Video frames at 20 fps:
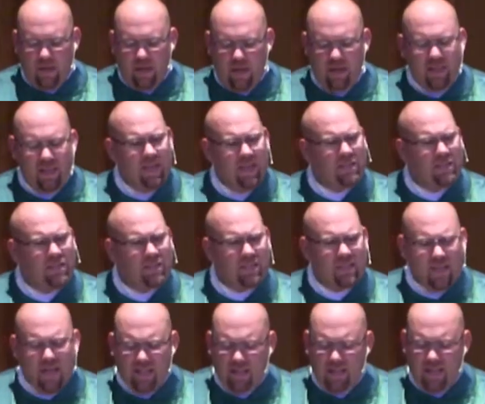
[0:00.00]
And that is just
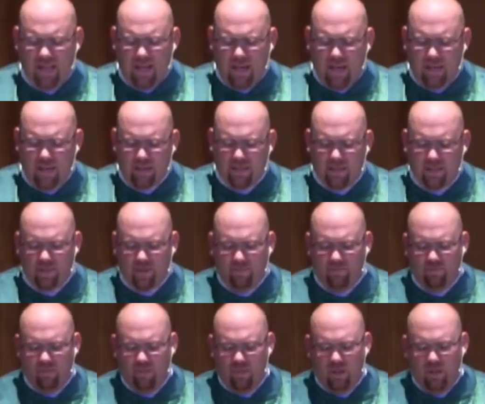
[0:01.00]
not the case.
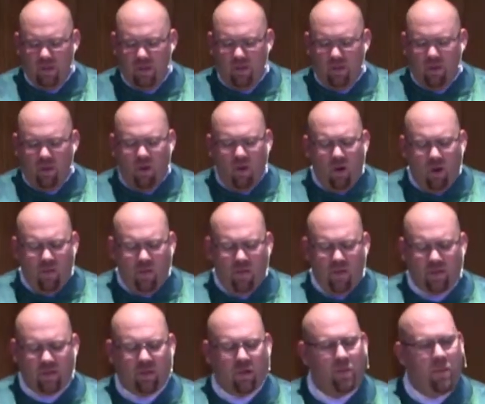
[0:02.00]
All
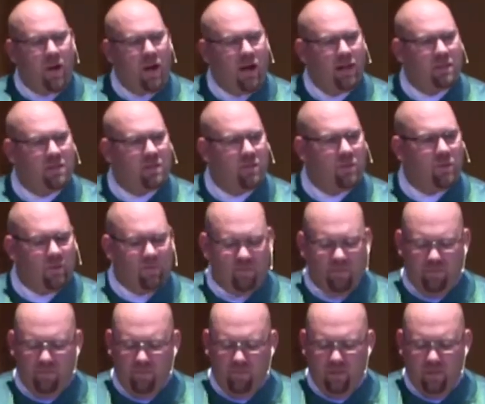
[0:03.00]
things are possible.
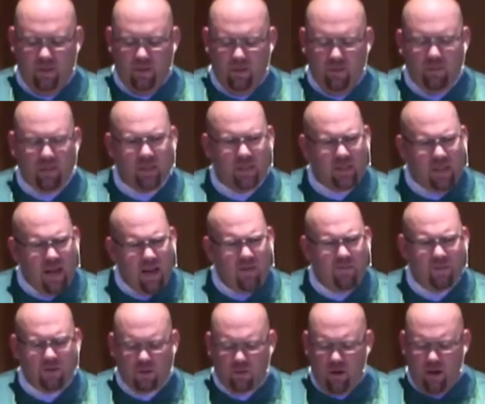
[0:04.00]
We just
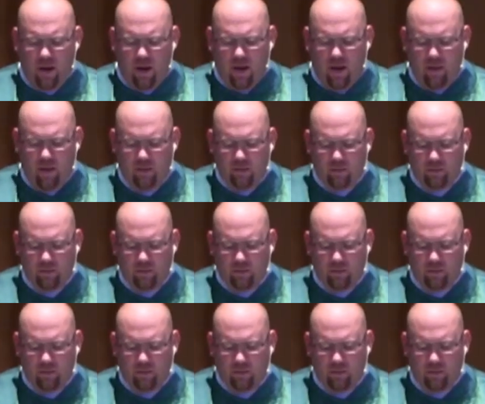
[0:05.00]
have to try.